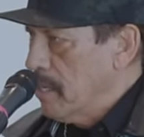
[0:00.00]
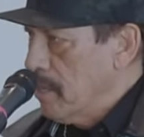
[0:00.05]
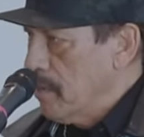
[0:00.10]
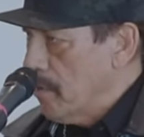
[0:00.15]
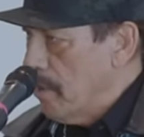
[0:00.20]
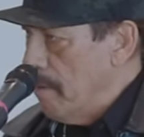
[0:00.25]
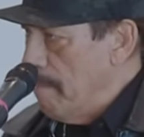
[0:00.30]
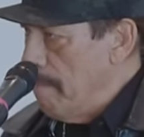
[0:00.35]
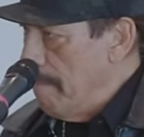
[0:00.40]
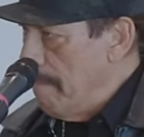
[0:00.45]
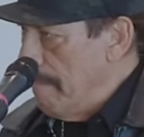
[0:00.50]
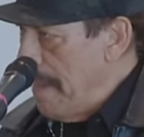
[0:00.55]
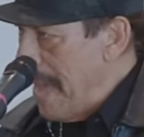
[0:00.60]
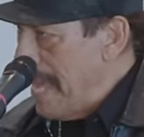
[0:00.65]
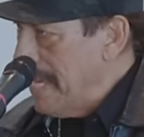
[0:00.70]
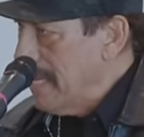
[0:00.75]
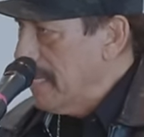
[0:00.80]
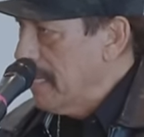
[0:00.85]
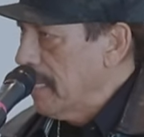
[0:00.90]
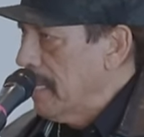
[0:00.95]

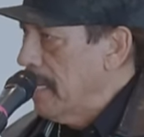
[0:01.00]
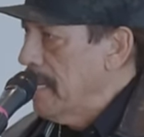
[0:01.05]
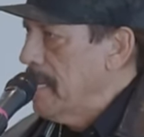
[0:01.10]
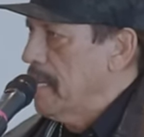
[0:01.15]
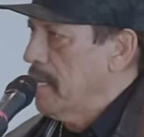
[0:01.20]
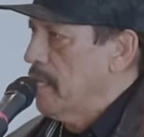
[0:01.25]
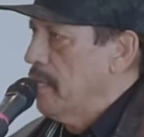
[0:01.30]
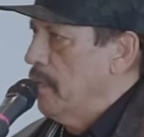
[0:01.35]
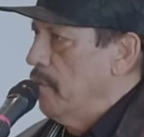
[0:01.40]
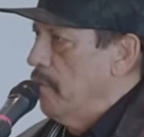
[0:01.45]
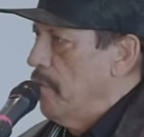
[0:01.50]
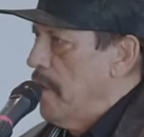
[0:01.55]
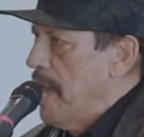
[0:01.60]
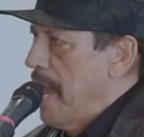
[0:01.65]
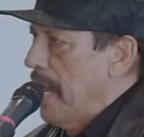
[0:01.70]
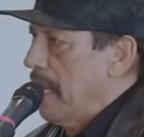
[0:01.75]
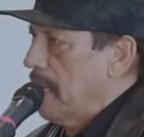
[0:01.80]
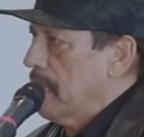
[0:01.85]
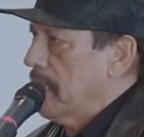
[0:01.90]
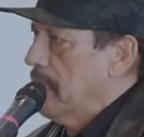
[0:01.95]
grammatically
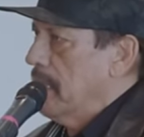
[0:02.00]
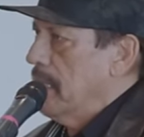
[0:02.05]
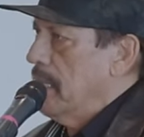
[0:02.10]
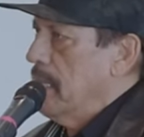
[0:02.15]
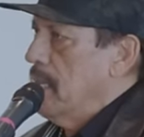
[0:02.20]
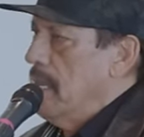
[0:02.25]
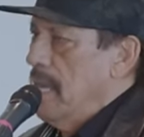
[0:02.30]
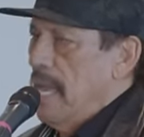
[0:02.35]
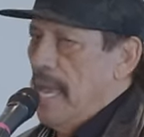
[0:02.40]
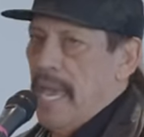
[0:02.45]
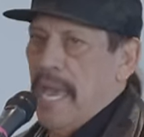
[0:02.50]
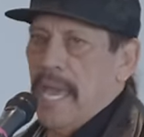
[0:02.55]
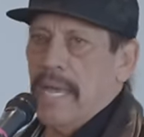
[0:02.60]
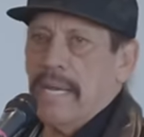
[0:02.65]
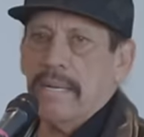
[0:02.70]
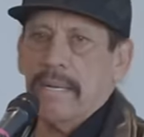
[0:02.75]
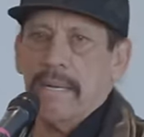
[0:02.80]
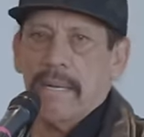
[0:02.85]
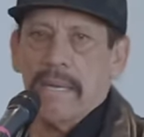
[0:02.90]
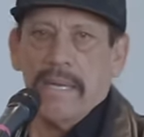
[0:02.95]
correct
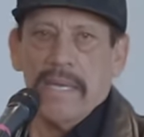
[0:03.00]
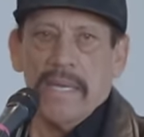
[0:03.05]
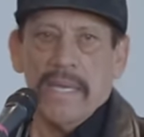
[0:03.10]
and